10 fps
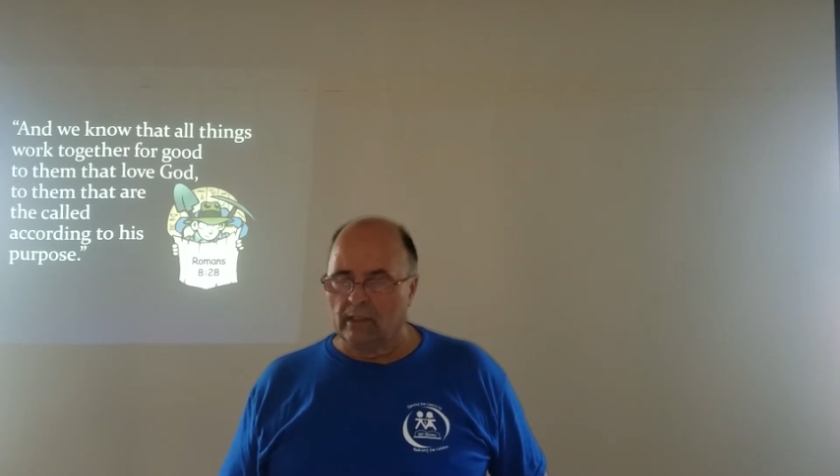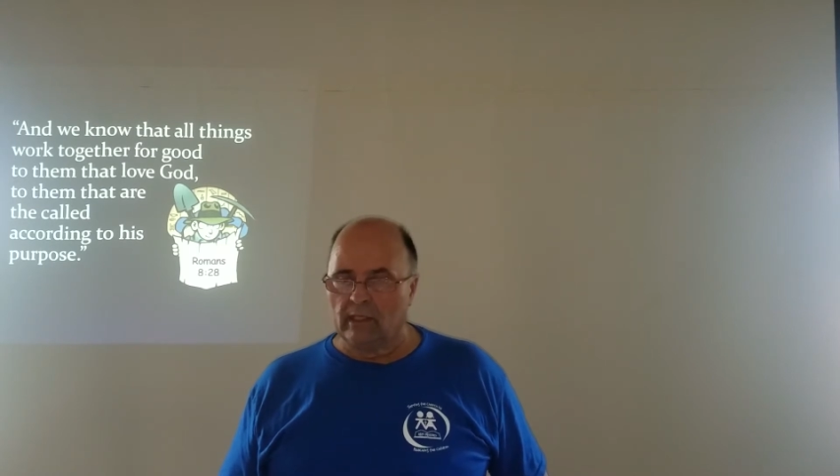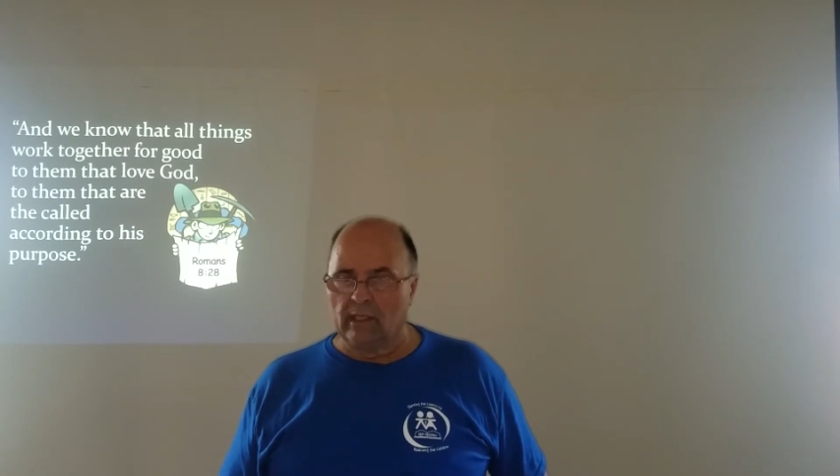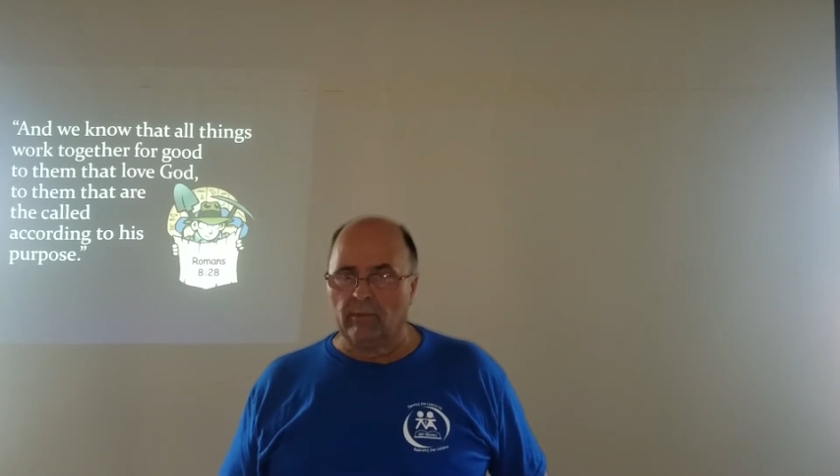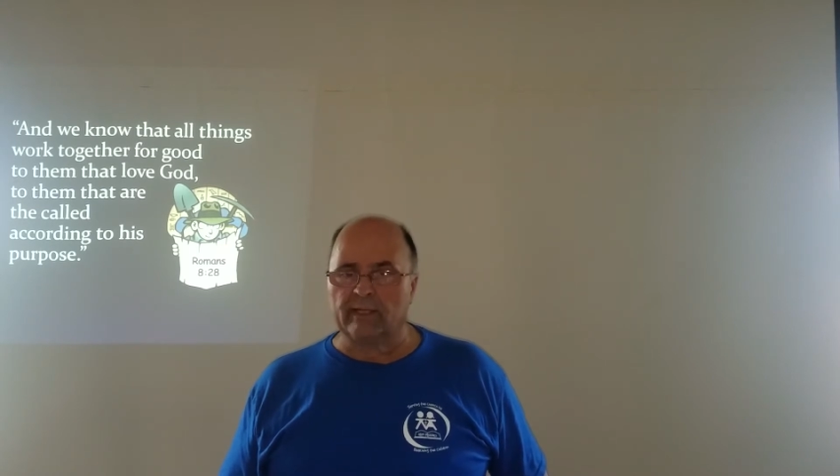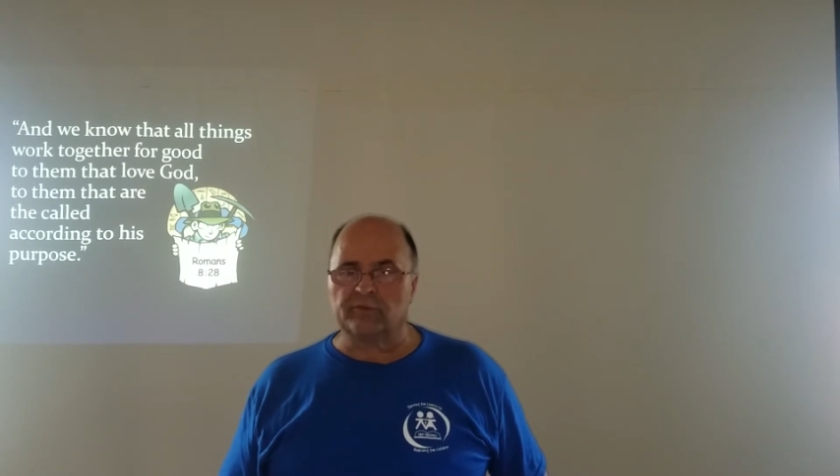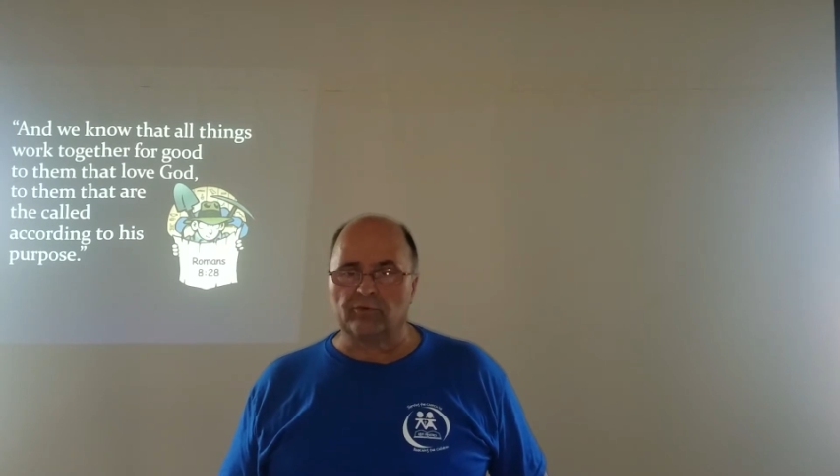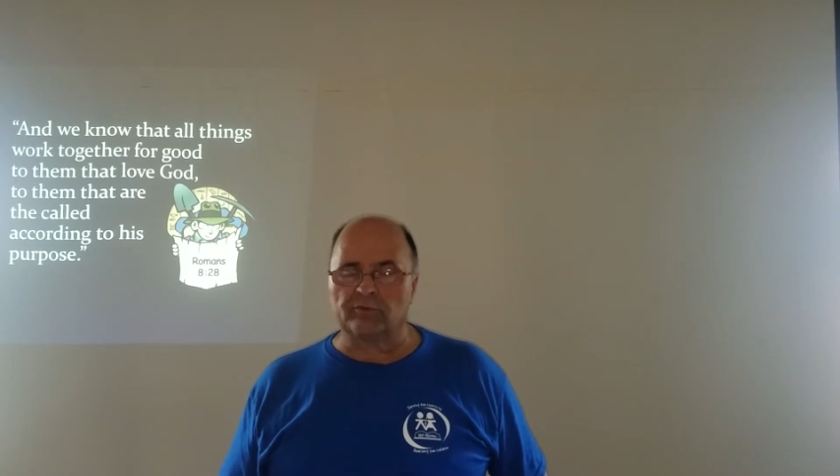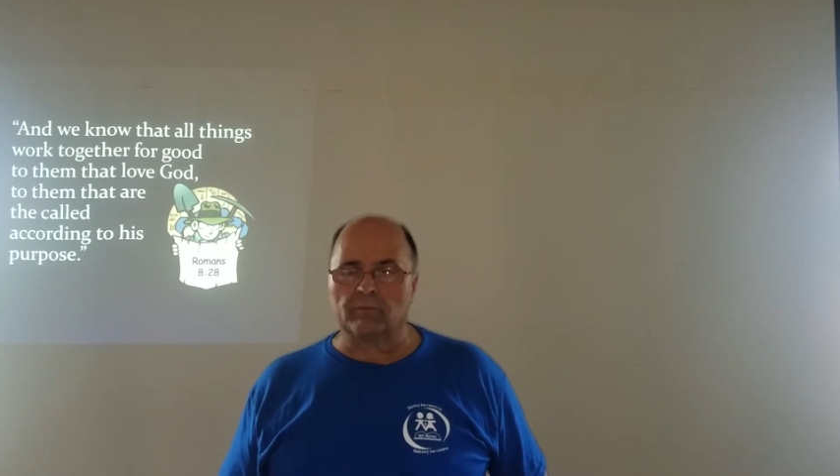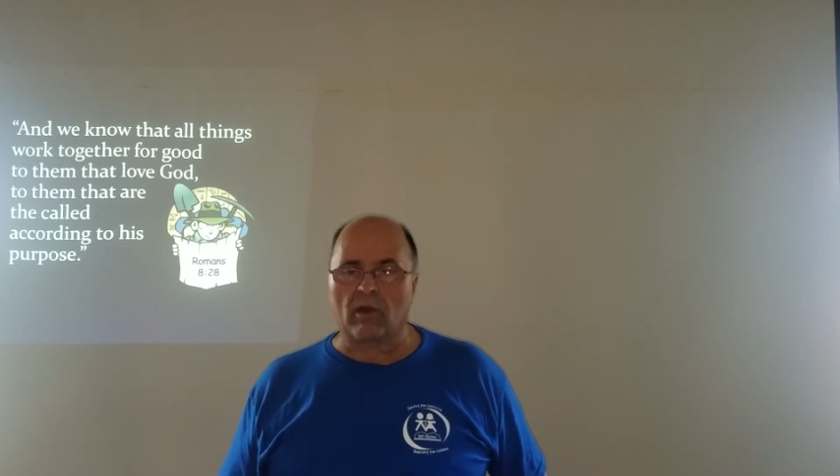he went
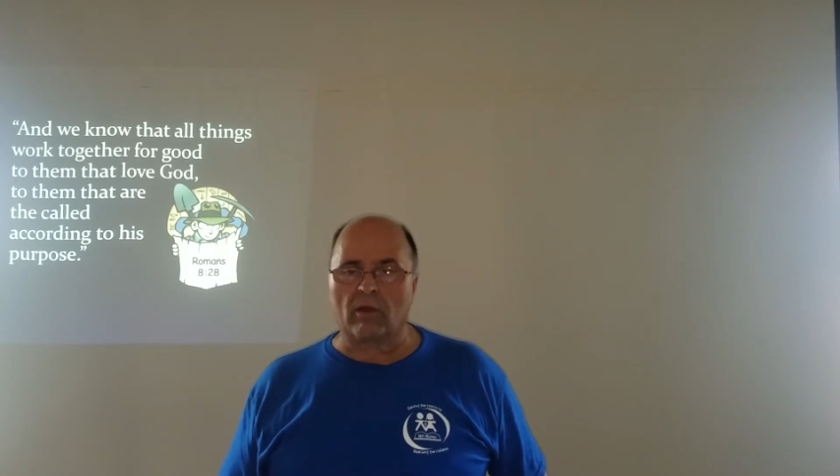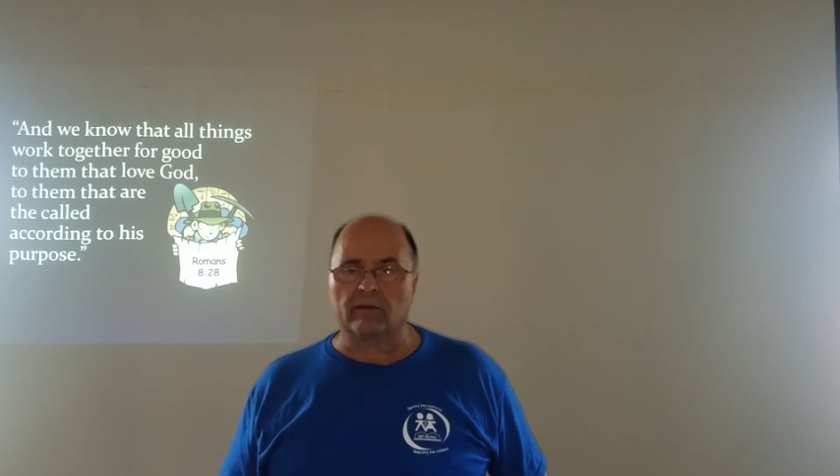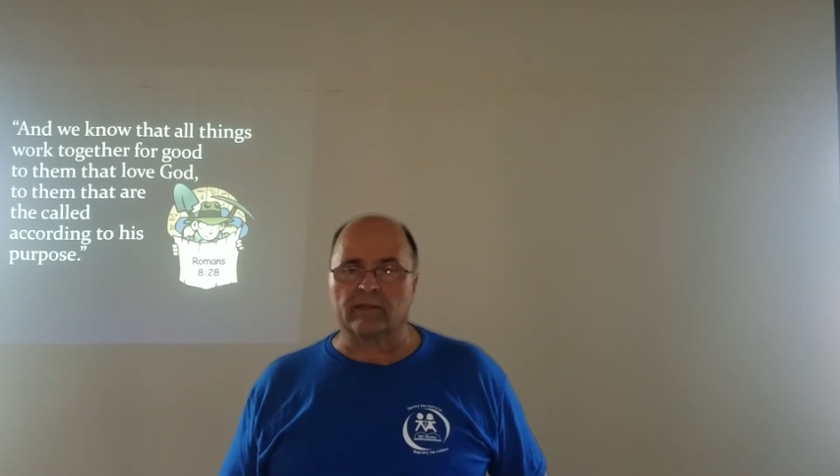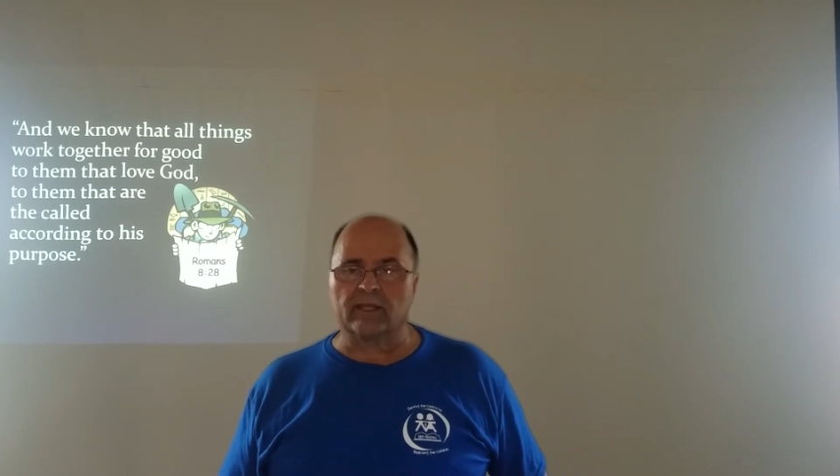through some hard